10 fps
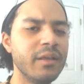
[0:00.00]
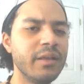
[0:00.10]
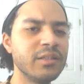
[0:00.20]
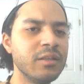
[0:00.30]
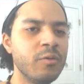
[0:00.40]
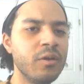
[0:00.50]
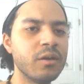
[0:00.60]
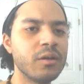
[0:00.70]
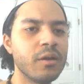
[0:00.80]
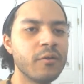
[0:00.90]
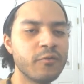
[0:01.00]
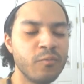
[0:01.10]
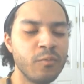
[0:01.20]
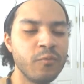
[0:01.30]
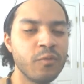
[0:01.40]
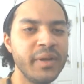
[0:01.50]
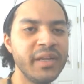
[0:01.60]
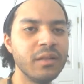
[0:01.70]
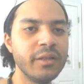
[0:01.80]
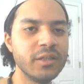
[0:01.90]
it's a little uncomfortable for me
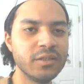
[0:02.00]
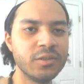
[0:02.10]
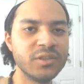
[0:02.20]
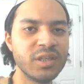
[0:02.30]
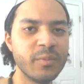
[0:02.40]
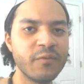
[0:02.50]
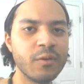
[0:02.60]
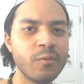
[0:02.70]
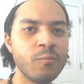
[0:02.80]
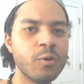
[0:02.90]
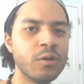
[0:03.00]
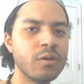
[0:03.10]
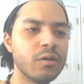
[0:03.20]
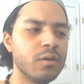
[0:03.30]
to listen to some of her work